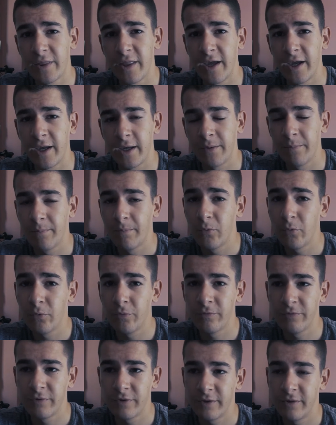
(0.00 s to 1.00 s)
they
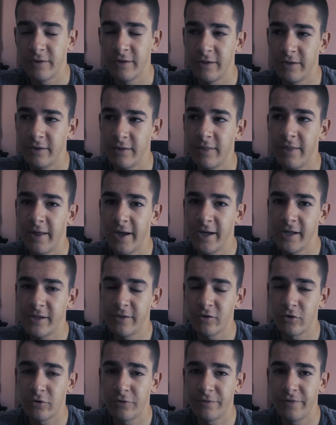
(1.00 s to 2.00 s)
move the
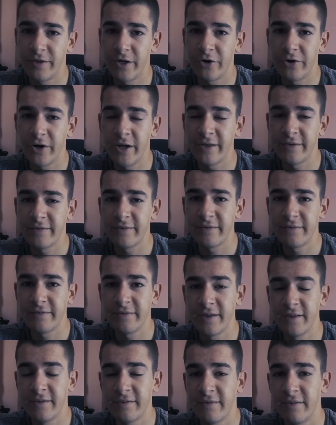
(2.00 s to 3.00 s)
date of their race,
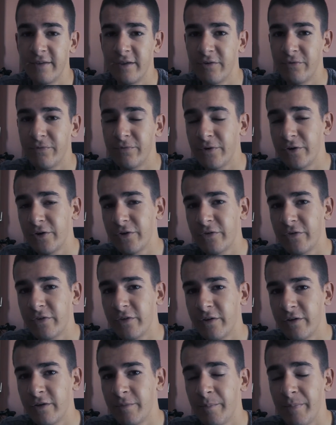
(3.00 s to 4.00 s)
since the first
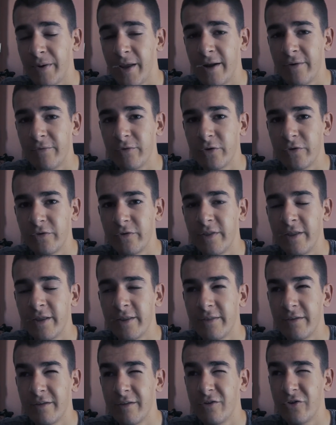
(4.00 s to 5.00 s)
plan was
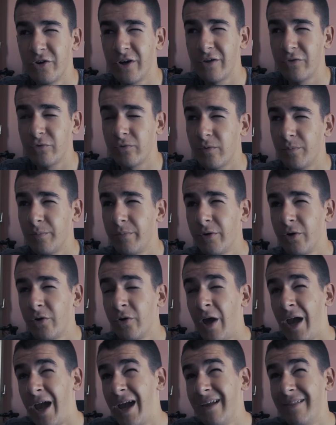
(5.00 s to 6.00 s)
that the race will be
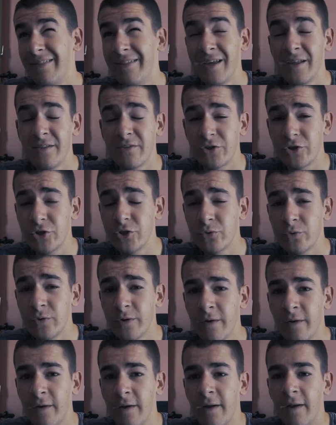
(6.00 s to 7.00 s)
on 18th
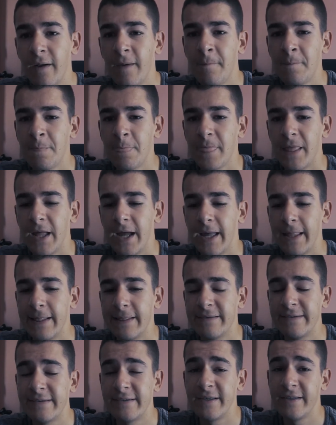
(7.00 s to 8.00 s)
June.
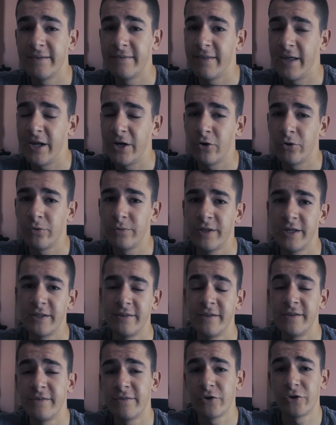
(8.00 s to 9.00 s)
And since they know
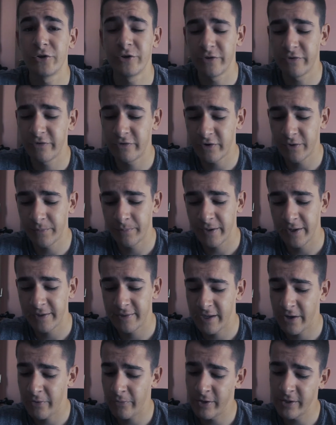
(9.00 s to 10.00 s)
that it's Tour de Serbia,
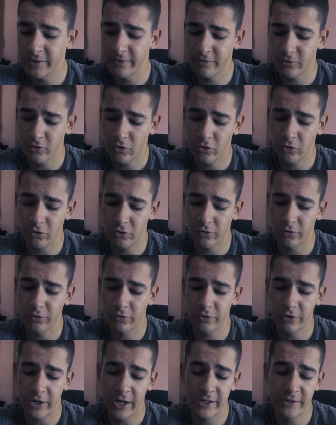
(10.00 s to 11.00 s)
they want
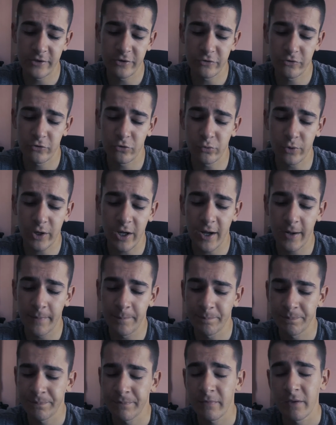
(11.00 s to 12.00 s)
all riders to come